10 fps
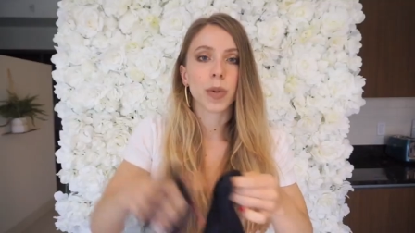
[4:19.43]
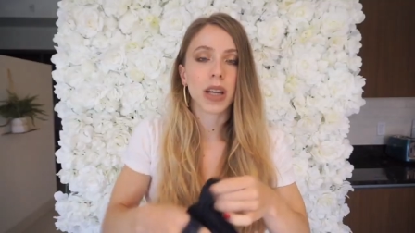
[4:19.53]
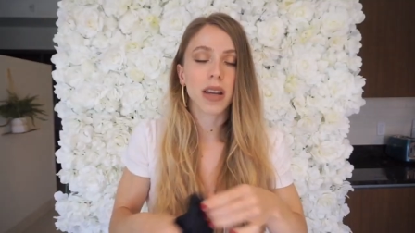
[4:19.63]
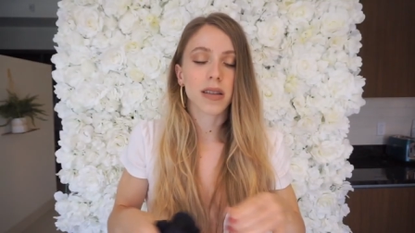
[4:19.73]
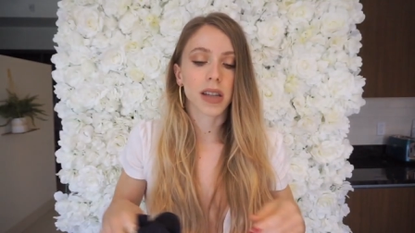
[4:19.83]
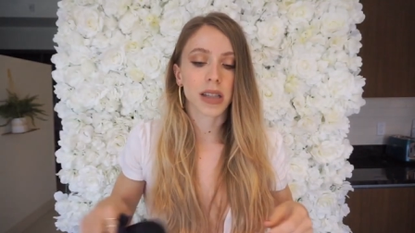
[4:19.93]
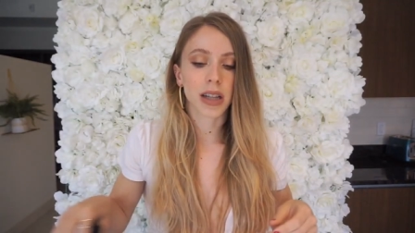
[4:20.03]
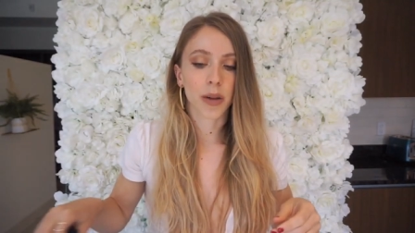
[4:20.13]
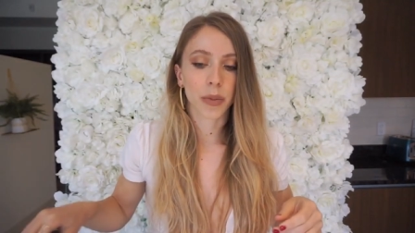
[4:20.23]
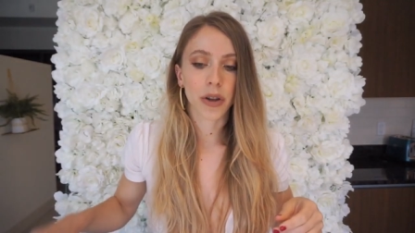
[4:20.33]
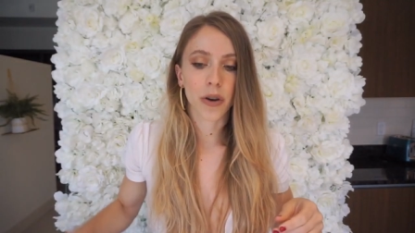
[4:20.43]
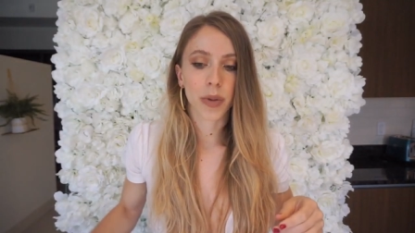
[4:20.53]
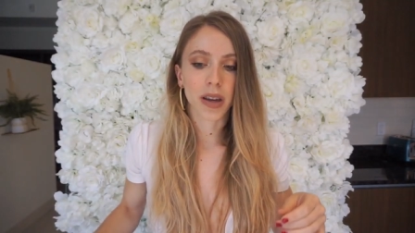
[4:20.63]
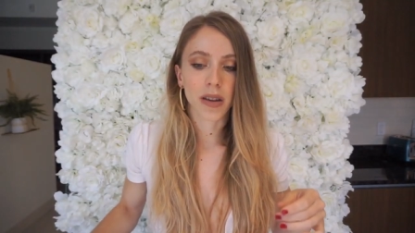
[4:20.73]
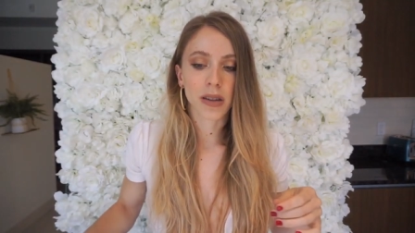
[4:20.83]
bikinis linked down below
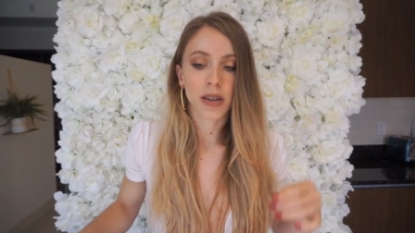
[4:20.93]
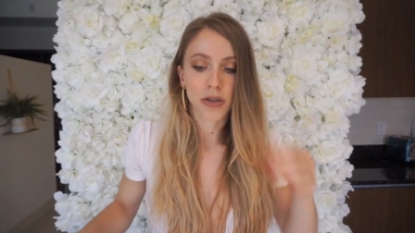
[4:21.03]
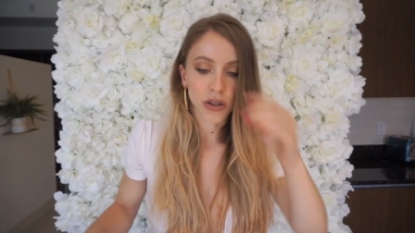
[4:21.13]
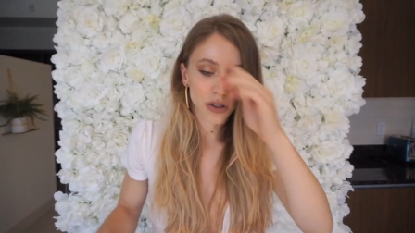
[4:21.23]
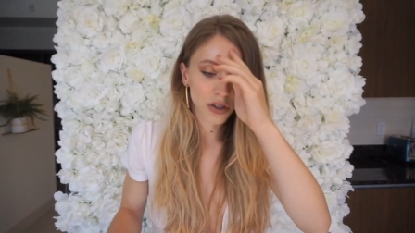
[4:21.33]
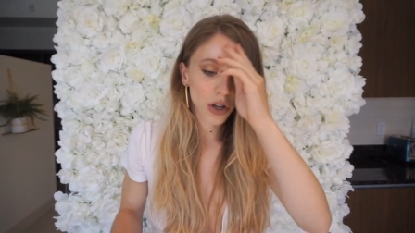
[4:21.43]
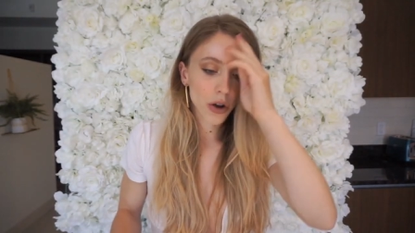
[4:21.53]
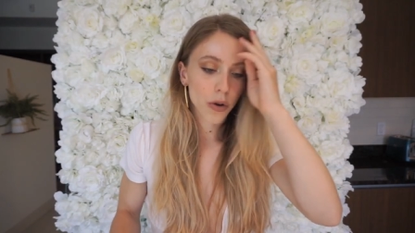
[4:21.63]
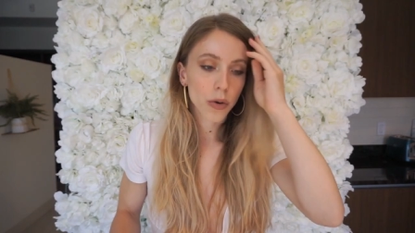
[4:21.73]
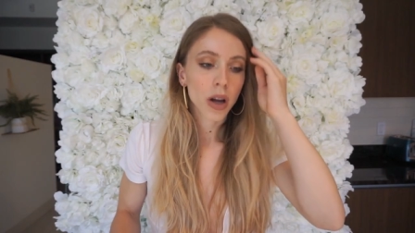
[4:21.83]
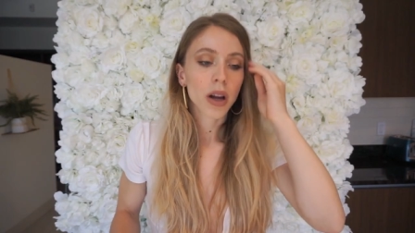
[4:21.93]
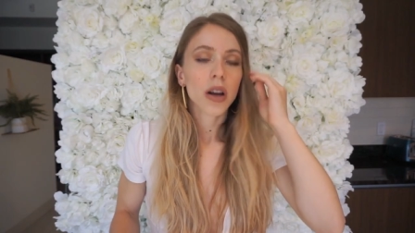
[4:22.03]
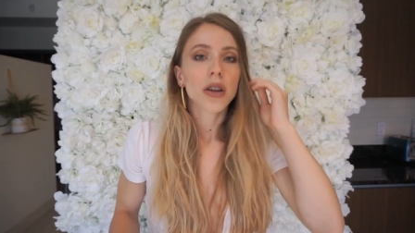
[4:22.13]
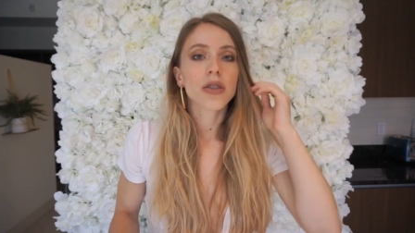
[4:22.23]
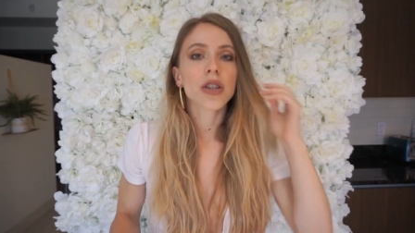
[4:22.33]
because they're just so
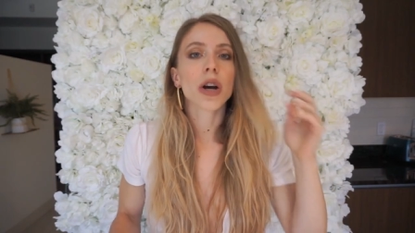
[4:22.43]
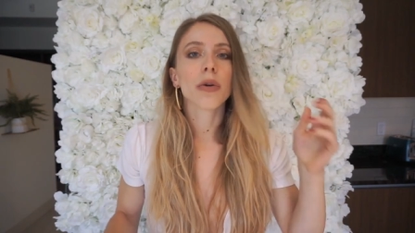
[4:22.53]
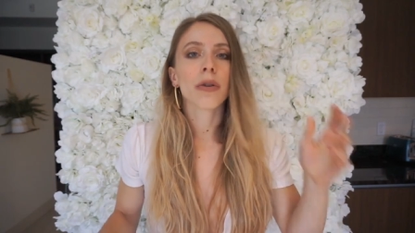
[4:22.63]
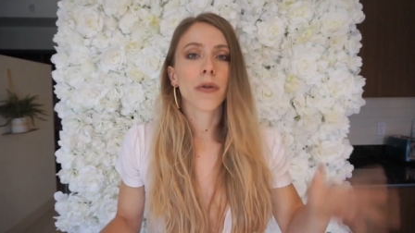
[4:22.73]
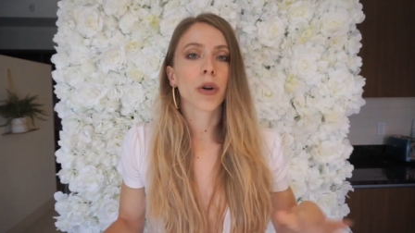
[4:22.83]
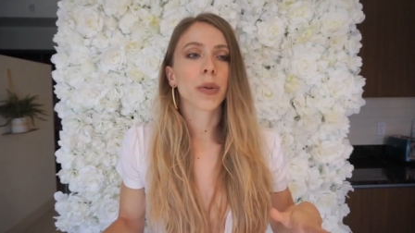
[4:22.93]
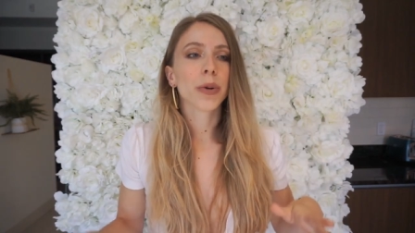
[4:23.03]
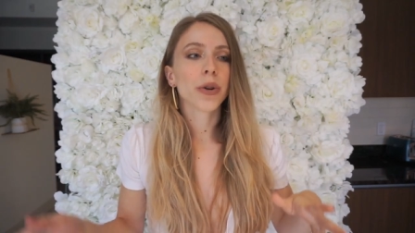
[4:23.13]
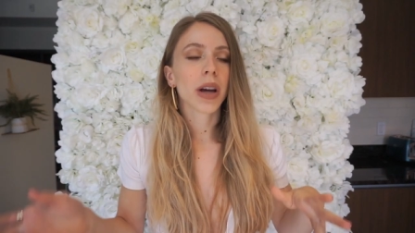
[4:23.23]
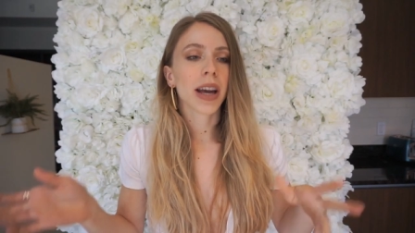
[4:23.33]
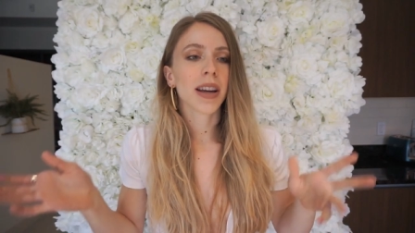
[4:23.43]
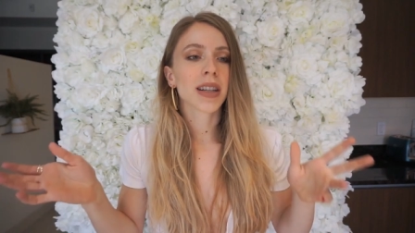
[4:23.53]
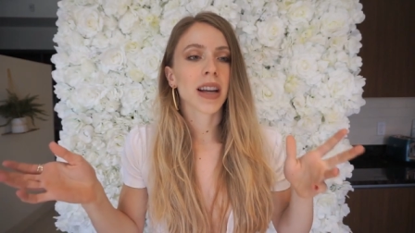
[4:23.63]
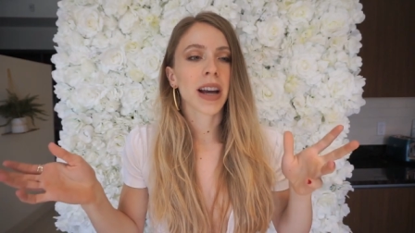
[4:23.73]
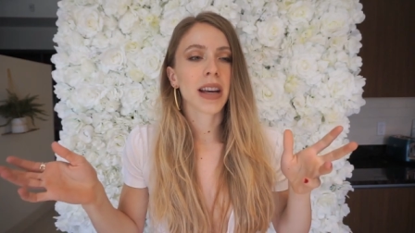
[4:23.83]
so affordable,
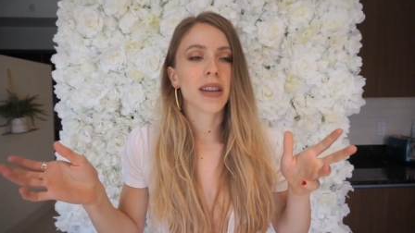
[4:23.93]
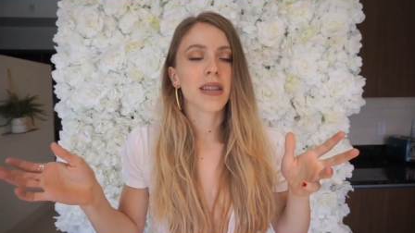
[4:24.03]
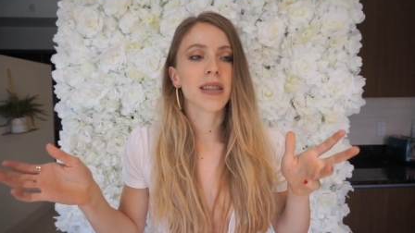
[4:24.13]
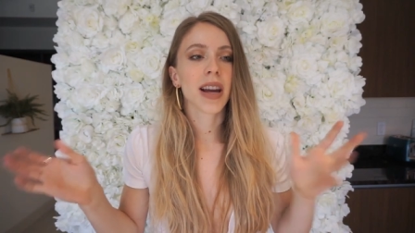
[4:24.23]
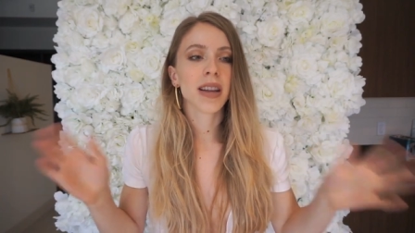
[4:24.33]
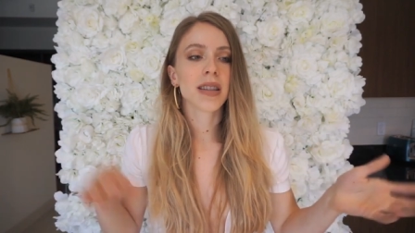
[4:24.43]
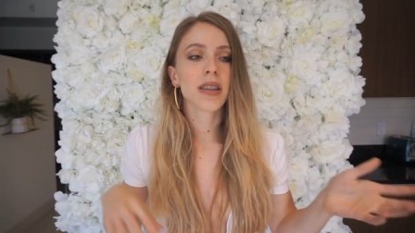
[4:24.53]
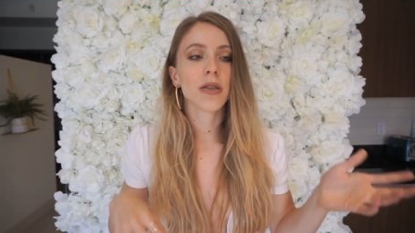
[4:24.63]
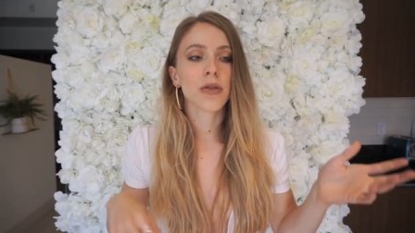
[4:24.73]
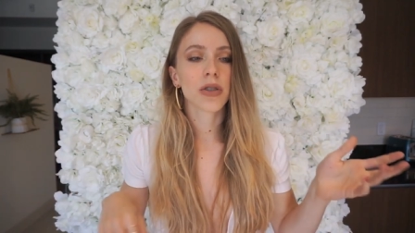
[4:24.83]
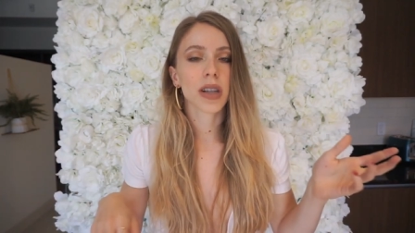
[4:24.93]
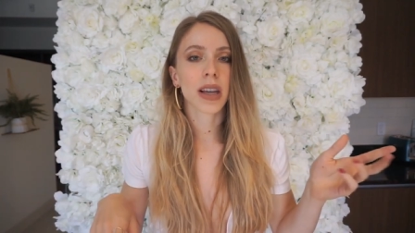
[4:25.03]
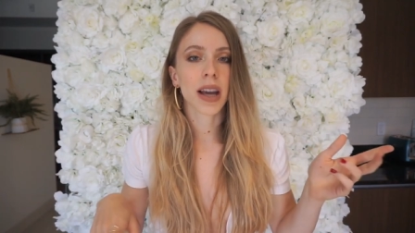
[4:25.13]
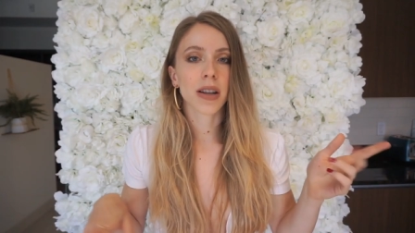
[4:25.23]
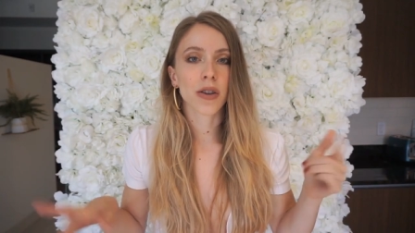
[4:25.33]
and I tend to usually
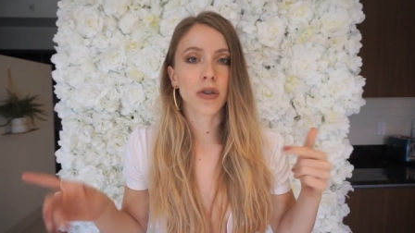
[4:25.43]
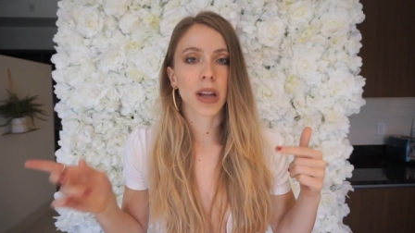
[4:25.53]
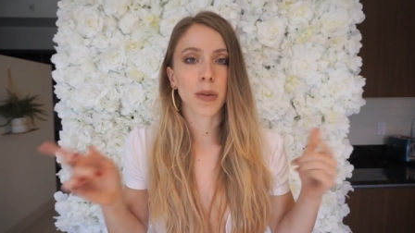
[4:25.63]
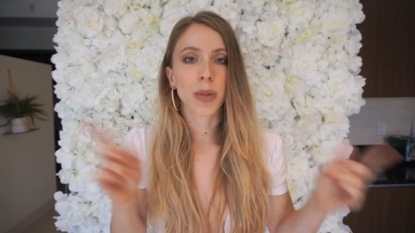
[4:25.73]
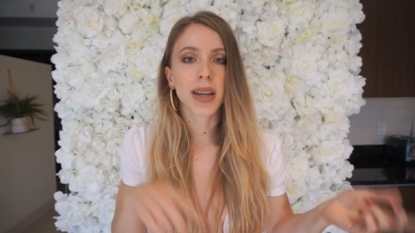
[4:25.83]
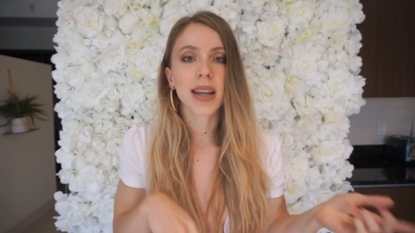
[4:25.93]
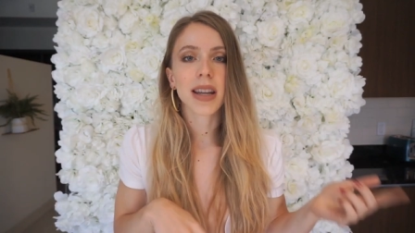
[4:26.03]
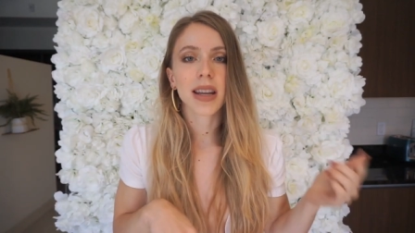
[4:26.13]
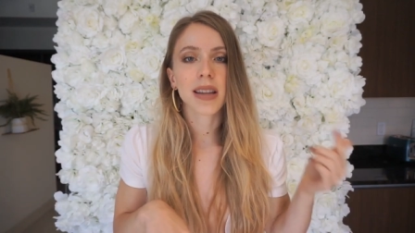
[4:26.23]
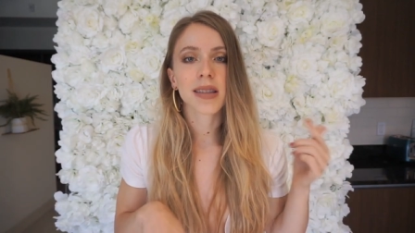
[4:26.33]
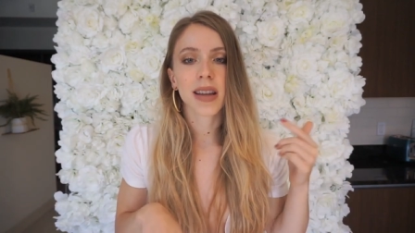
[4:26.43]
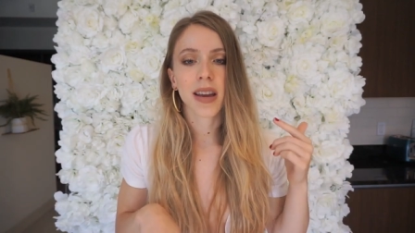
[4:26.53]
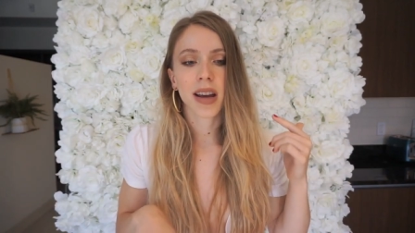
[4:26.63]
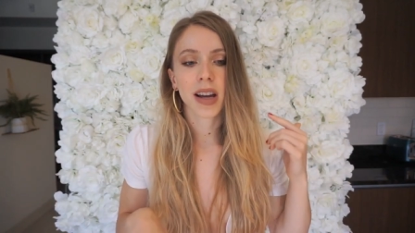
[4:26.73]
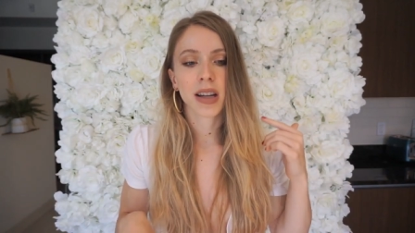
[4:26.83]
get new like bikinis
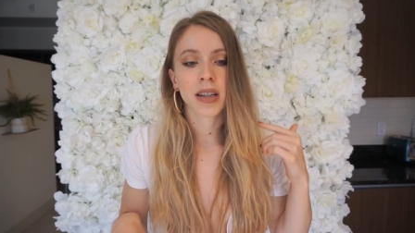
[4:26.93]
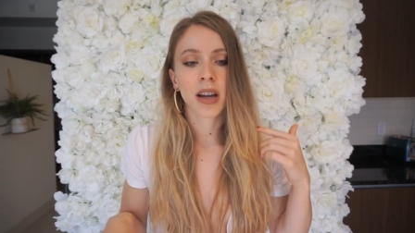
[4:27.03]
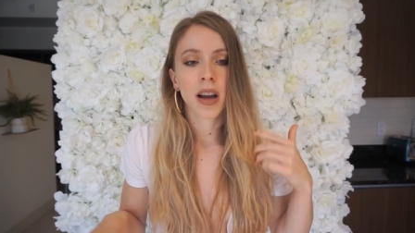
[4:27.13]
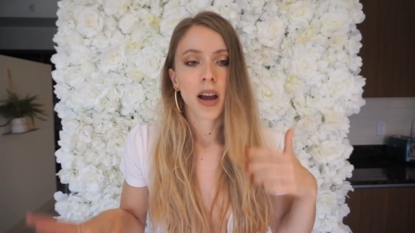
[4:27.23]
and